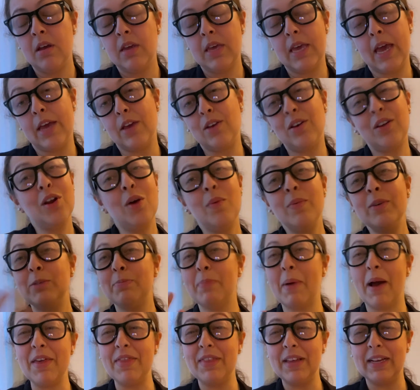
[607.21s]
Yeah, you can always
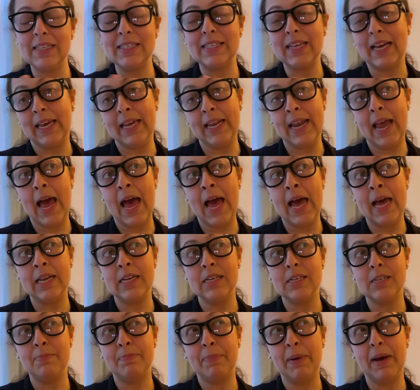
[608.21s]
buy things
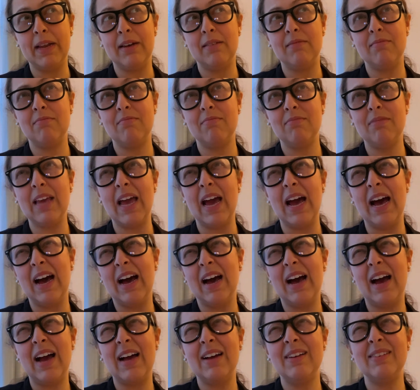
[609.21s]
secondhand, but
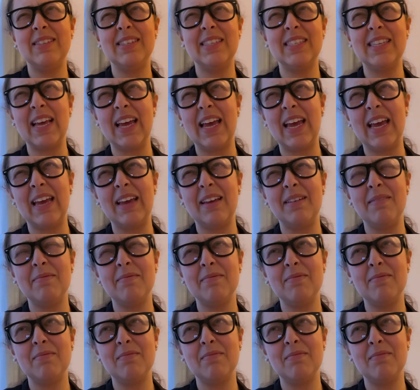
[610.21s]
yeah, I'd say